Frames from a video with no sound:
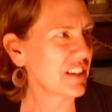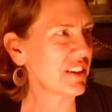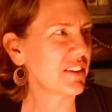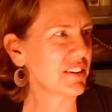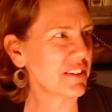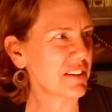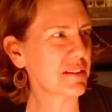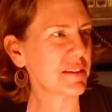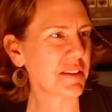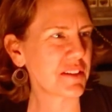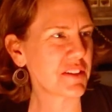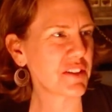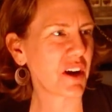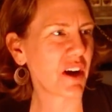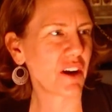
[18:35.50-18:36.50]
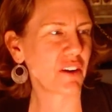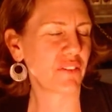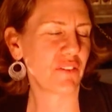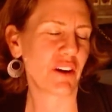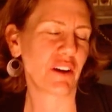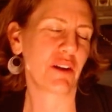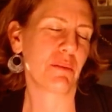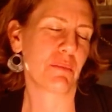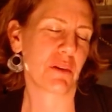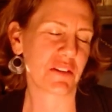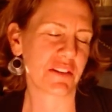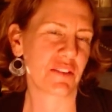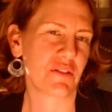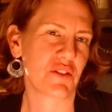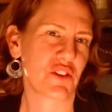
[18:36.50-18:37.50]
yeah. It's a dark, very
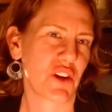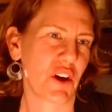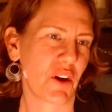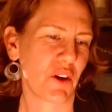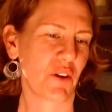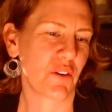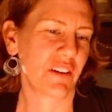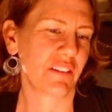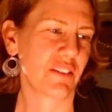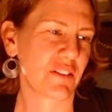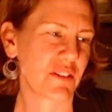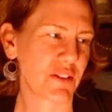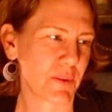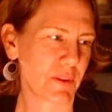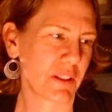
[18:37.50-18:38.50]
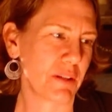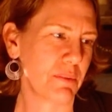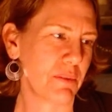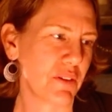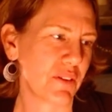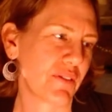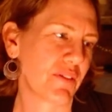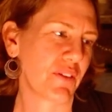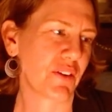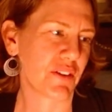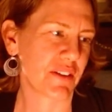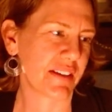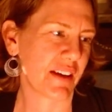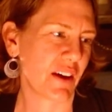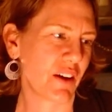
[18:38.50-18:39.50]
immersive show. It looks really
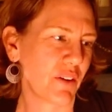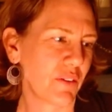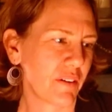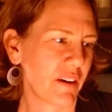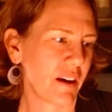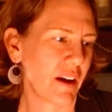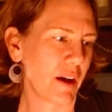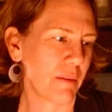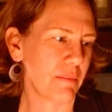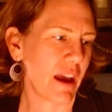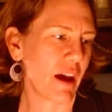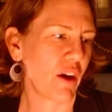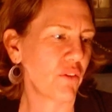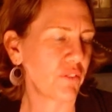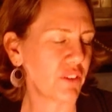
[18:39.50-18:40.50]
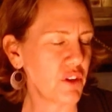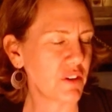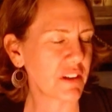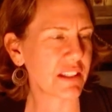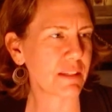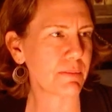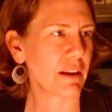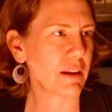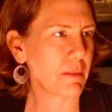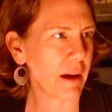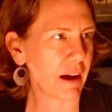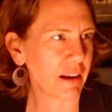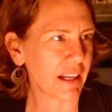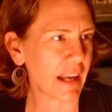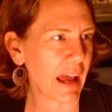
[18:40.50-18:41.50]
beautiful. So um, yeah, hopefully you can spend
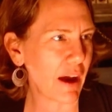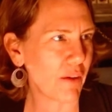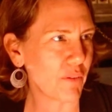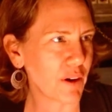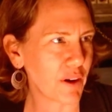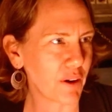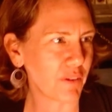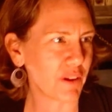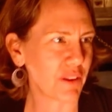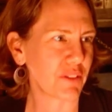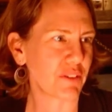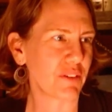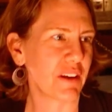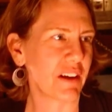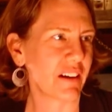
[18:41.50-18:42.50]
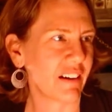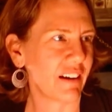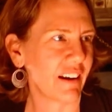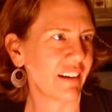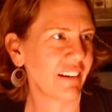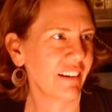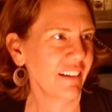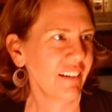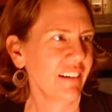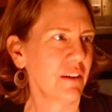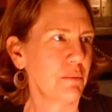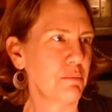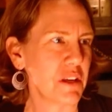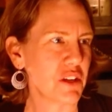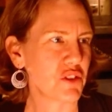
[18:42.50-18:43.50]
about an hour going through here and
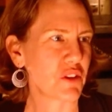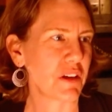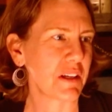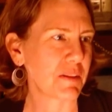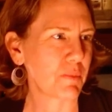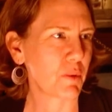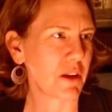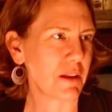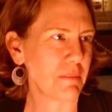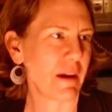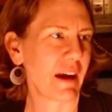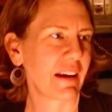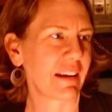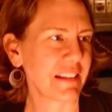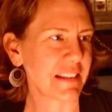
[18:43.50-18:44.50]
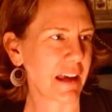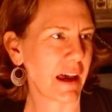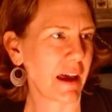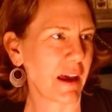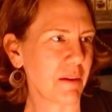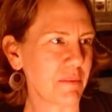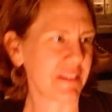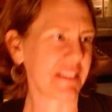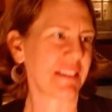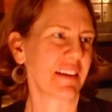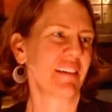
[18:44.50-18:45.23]
being transported back in time. So